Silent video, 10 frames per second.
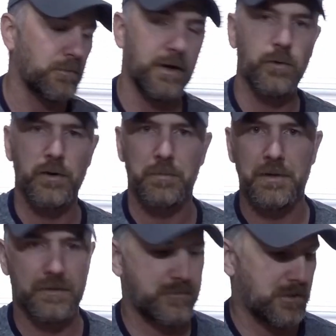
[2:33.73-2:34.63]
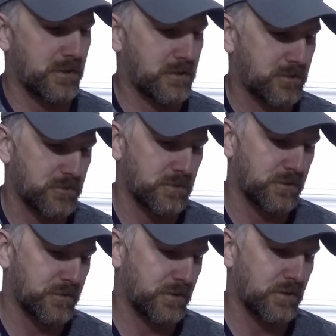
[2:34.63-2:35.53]
bear with me if I do
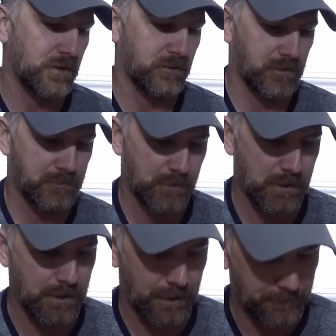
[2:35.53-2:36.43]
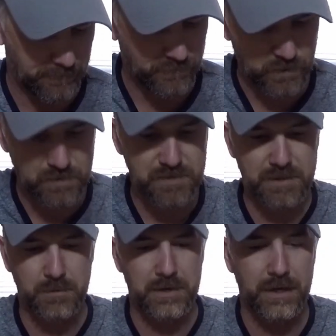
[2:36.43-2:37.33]
anything crazy. Alright, first
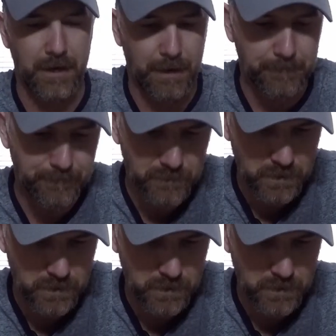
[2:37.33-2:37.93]
thing we got.